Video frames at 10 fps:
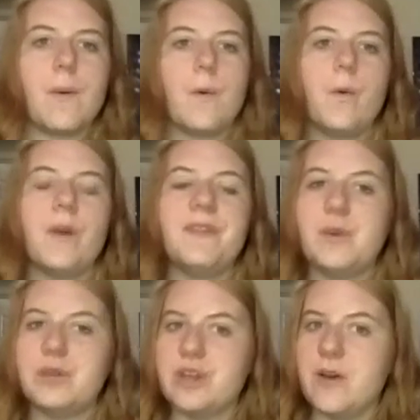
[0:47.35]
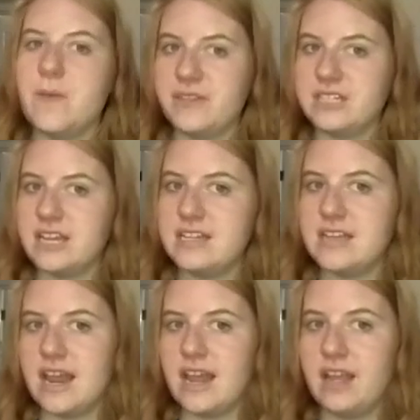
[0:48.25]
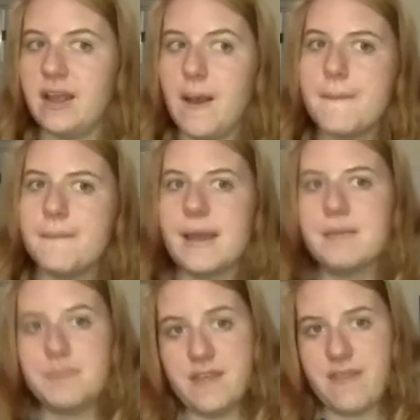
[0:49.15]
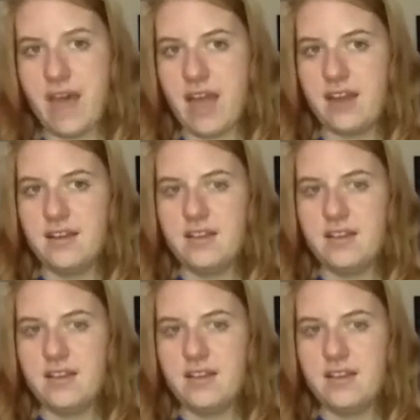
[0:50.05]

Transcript: what they would know about the Titanic might be that